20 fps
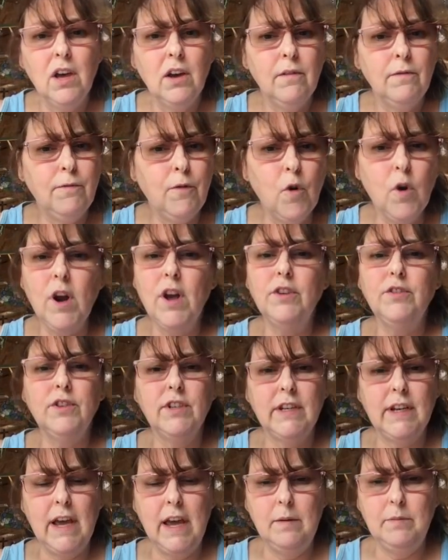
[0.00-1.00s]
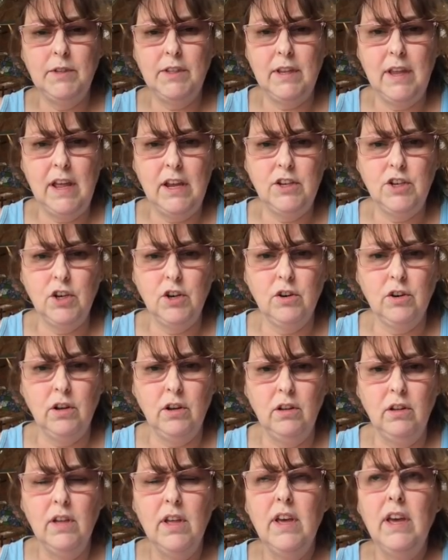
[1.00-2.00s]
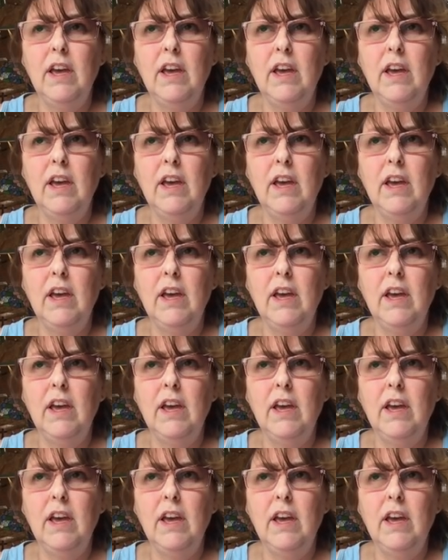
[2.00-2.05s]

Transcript: 400 times in that journal.